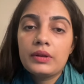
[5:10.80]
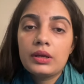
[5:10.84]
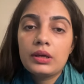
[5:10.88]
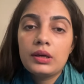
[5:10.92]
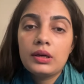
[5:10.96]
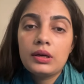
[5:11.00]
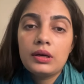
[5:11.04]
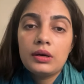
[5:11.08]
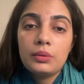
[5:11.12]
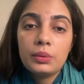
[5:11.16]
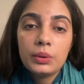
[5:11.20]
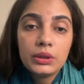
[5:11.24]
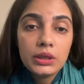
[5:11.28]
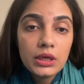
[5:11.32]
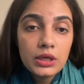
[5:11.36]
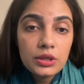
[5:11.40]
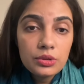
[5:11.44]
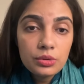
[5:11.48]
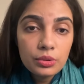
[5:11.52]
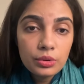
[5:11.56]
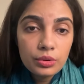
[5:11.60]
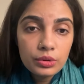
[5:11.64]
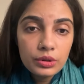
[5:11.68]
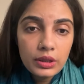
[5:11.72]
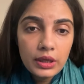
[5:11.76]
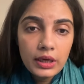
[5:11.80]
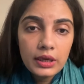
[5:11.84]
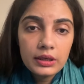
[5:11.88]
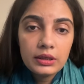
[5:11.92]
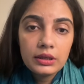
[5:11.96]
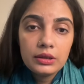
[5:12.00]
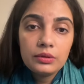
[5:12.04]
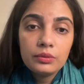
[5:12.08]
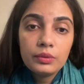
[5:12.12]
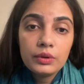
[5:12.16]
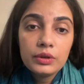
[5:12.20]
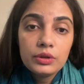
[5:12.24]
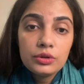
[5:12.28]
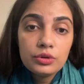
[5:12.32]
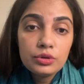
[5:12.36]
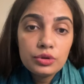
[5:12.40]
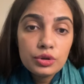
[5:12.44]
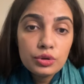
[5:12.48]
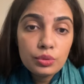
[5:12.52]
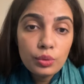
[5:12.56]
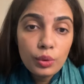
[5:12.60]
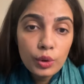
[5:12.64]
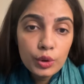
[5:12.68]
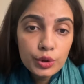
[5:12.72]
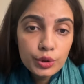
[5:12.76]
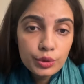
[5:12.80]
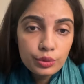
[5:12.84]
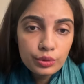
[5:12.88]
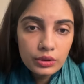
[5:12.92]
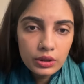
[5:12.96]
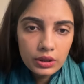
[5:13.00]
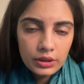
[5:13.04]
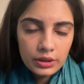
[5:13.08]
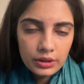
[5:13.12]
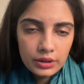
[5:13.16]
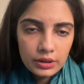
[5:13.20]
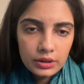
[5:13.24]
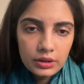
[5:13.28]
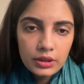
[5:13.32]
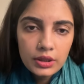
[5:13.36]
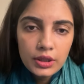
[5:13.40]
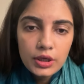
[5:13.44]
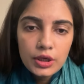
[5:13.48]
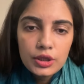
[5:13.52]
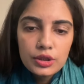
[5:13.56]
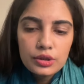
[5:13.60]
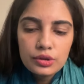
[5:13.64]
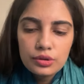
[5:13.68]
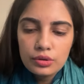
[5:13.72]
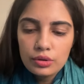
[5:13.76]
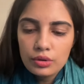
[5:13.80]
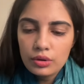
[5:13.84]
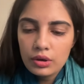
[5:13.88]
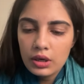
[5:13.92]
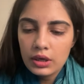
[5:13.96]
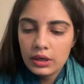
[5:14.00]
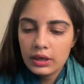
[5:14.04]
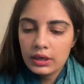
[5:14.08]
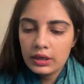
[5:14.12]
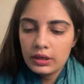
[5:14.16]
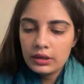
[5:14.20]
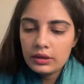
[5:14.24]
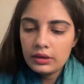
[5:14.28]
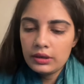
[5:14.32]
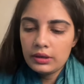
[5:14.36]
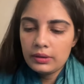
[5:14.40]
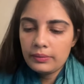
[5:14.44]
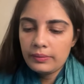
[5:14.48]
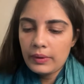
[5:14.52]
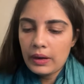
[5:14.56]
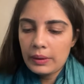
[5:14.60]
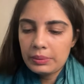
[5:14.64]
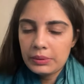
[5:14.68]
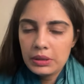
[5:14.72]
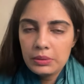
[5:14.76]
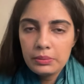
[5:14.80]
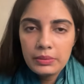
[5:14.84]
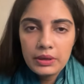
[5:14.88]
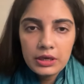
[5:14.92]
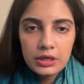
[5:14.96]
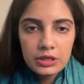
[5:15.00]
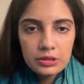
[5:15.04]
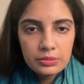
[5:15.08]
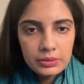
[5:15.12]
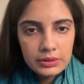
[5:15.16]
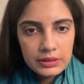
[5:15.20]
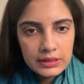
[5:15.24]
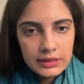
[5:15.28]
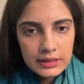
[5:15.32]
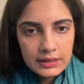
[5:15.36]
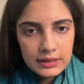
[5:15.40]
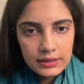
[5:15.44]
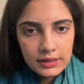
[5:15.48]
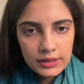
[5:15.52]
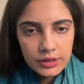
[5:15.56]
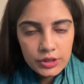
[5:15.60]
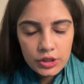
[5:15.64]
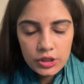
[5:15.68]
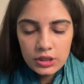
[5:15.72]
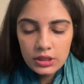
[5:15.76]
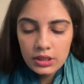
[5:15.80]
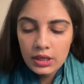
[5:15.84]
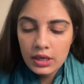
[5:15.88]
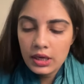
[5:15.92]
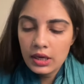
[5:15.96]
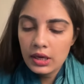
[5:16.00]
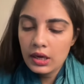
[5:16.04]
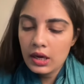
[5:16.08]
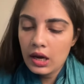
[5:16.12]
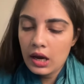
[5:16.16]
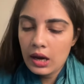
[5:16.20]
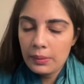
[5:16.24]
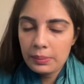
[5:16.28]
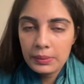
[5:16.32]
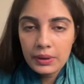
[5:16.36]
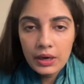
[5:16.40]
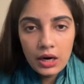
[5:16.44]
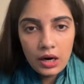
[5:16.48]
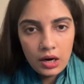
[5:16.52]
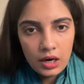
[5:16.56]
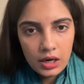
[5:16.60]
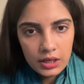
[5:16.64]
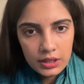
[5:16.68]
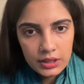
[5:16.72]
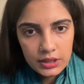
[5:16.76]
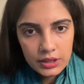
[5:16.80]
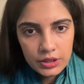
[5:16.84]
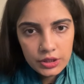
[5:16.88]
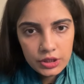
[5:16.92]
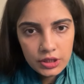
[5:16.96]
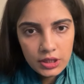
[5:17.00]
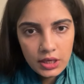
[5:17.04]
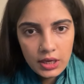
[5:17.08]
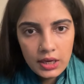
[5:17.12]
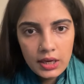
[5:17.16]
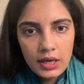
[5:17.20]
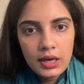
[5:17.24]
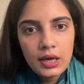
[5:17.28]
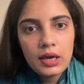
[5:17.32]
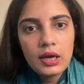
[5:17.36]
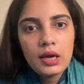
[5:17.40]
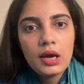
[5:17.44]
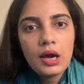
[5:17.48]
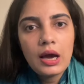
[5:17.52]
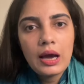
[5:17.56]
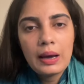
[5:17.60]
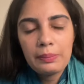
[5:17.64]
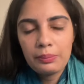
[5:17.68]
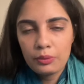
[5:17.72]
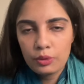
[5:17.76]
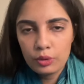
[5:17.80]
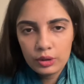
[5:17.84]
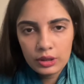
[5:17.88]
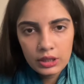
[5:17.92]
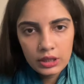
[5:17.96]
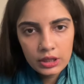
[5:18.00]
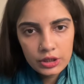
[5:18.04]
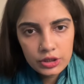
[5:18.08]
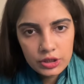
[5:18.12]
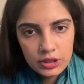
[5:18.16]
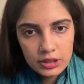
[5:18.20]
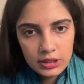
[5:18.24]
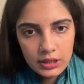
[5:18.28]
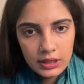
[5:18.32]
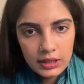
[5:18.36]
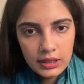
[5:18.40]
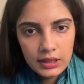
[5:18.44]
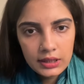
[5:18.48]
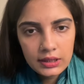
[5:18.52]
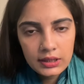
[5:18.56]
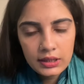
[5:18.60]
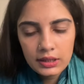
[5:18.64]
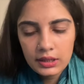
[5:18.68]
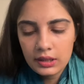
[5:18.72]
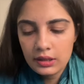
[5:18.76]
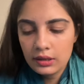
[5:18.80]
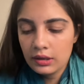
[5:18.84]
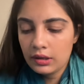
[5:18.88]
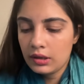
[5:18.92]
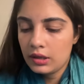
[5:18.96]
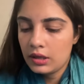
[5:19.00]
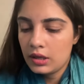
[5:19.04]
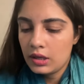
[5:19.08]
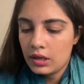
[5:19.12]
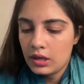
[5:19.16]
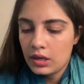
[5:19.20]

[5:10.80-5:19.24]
What are you good at, and what do you want to learn? So agar aapki management skills achhi hain, aapka art acha hai, aap cooking achhi kar leti hain,